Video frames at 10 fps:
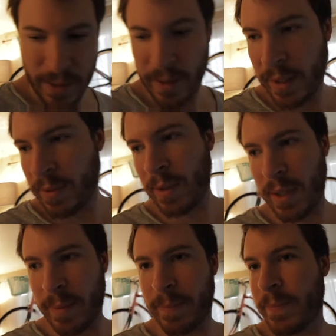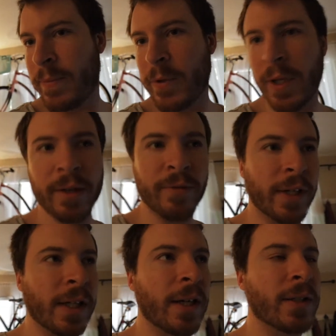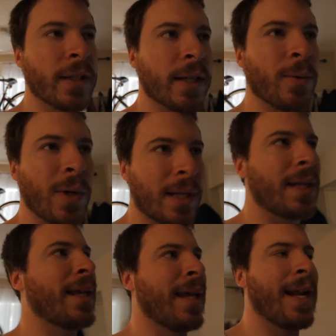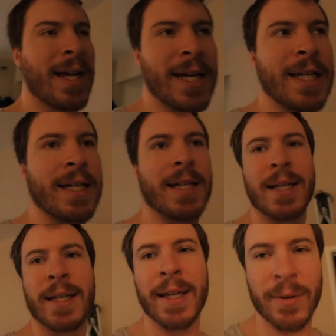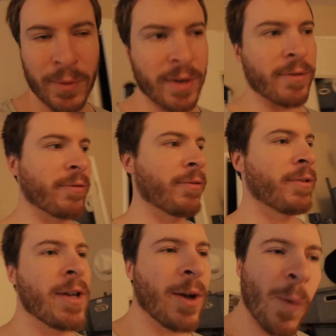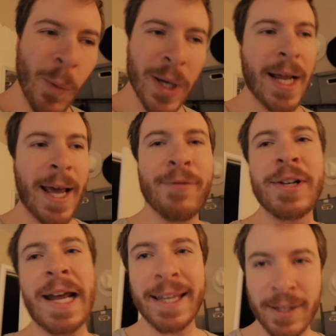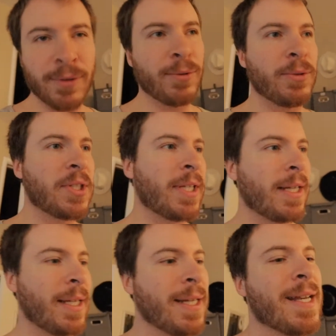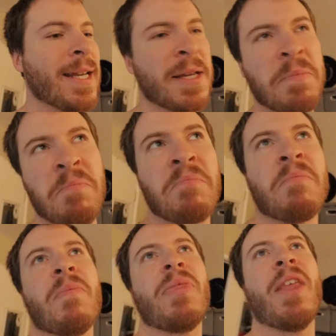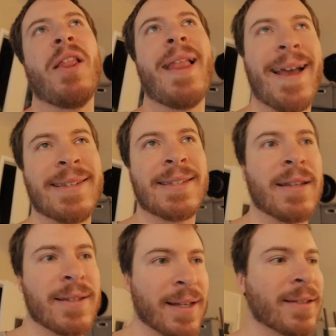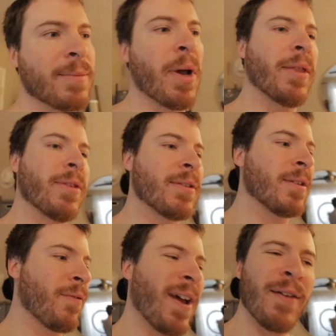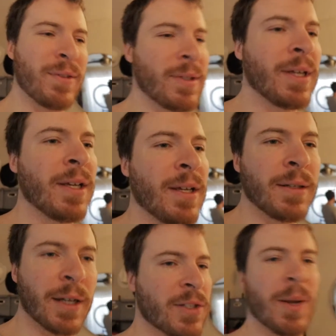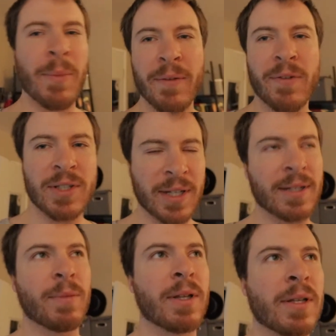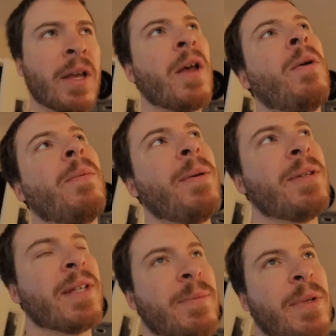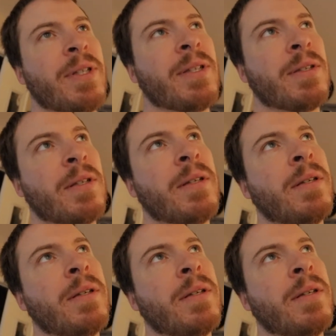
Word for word: that's what I'm trying to figure out today. What can I get rid of? What haven't I used in the last 6 months? If I haven't touched something for 6 months, maybe 6 months is